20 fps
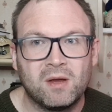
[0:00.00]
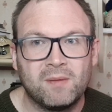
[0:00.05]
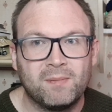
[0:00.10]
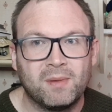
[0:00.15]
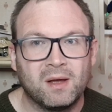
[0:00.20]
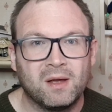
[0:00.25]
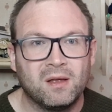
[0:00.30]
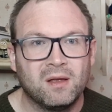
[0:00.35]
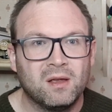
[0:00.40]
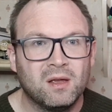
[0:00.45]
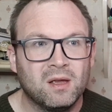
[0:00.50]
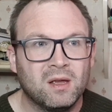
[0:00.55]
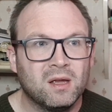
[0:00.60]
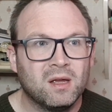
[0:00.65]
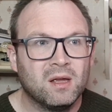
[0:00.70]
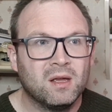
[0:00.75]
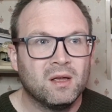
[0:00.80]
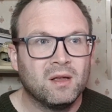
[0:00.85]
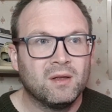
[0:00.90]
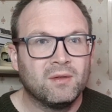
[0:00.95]
but
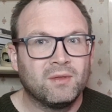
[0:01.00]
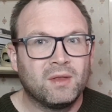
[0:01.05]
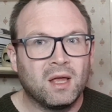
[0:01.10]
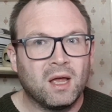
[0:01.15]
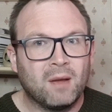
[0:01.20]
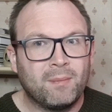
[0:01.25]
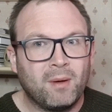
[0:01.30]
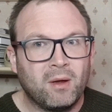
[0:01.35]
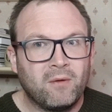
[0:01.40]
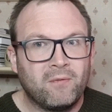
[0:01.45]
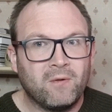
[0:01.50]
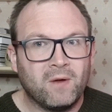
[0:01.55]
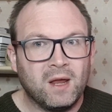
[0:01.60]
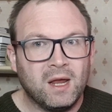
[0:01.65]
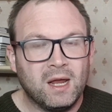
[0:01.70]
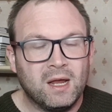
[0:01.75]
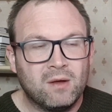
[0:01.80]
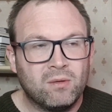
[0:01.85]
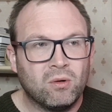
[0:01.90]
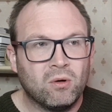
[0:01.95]
they are both
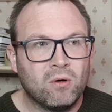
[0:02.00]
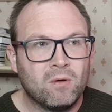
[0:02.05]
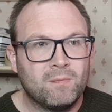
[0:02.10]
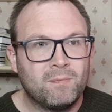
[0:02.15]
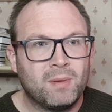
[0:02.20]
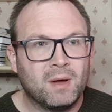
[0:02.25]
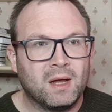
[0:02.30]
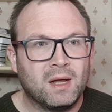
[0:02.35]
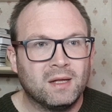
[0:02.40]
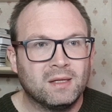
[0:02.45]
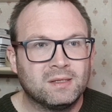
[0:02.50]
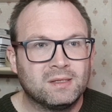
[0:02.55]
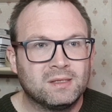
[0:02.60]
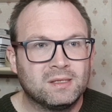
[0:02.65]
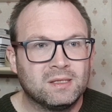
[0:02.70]
equal. But